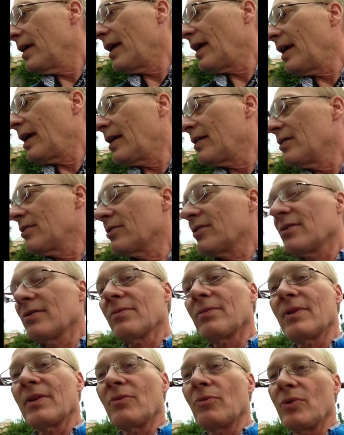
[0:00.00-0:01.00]
and there's
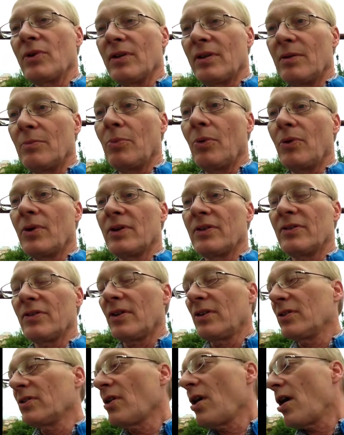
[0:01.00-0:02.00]
a real importance
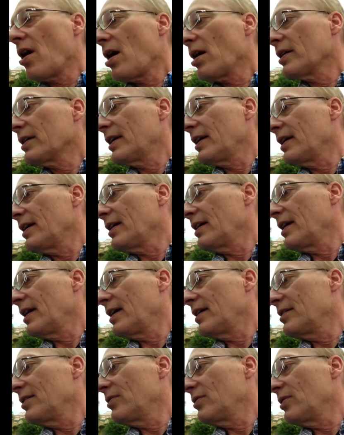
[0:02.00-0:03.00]
on talking,
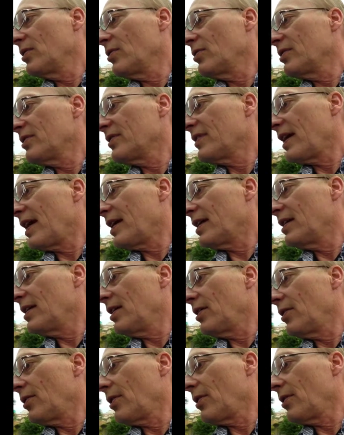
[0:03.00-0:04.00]
and you notice that
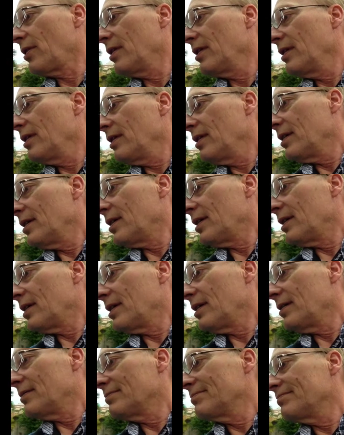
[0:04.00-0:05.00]
here.
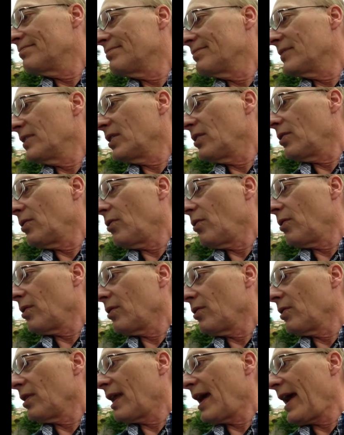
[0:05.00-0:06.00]
Um, you know,
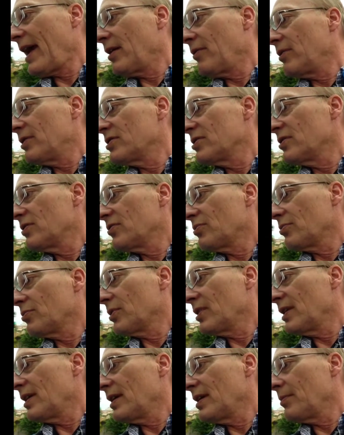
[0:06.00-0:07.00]
oral language is
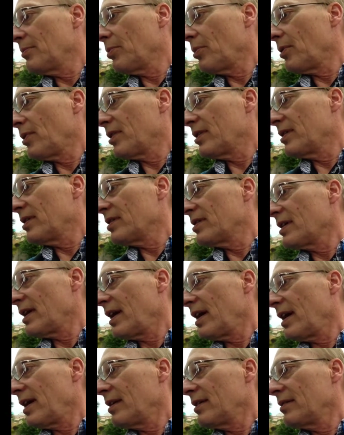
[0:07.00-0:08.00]
really important,
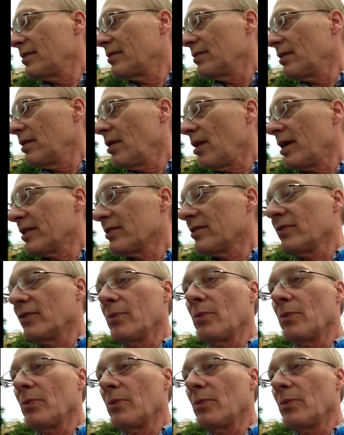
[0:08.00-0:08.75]
and lots of